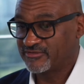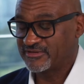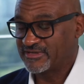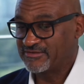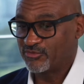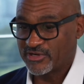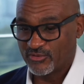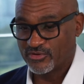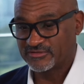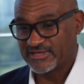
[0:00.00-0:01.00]
And even when I
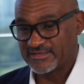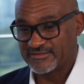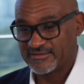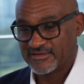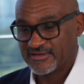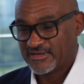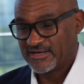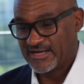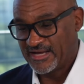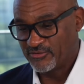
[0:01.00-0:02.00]
worked at,
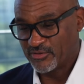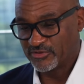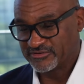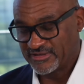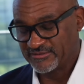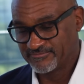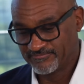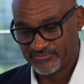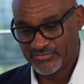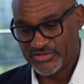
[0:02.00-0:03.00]
uh, when I worked at,
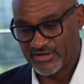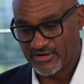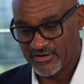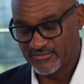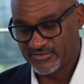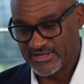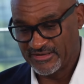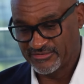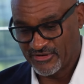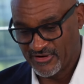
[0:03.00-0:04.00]
The, Hart, uh,
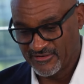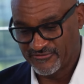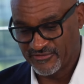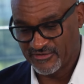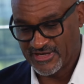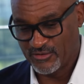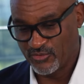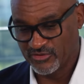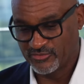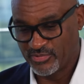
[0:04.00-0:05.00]
the Hartford, I
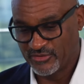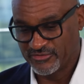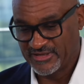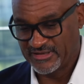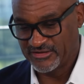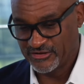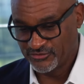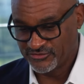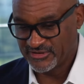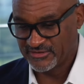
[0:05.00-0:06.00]
worked both in
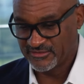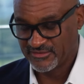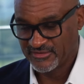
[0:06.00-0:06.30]
Houston,